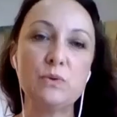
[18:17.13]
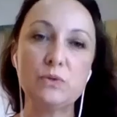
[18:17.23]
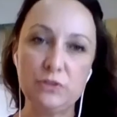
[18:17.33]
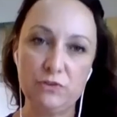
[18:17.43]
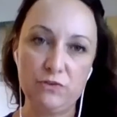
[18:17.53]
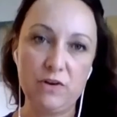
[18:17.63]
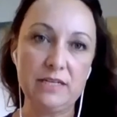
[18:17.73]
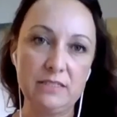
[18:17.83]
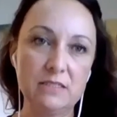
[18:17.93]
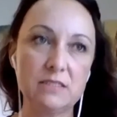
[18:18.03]
older
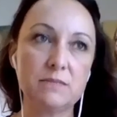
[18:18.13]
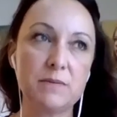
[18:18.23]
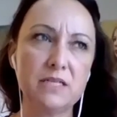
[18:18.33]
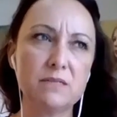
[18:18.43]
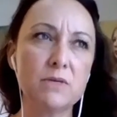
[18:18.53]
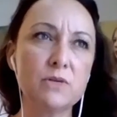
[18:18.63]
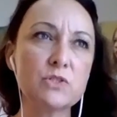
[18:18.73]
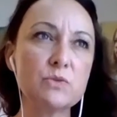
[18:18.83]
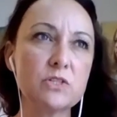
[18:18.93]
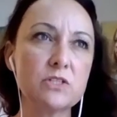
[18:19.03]
friends, but
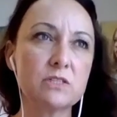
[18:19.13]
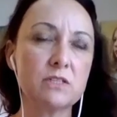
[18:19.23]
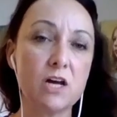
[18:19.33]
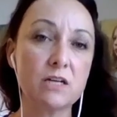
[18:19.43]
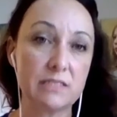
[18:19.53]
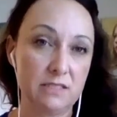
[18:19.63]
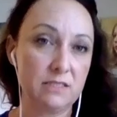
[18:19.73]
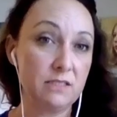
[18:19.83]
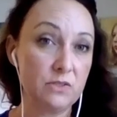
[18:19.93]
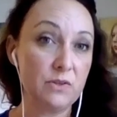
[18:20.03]
most were long
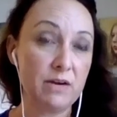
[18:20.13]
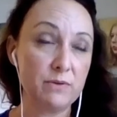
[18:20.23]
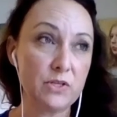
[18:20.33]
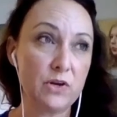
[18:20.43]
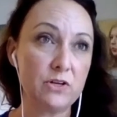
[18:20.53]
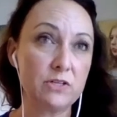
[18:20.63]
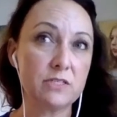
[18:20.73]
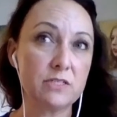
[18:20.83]
distance, so that was hard.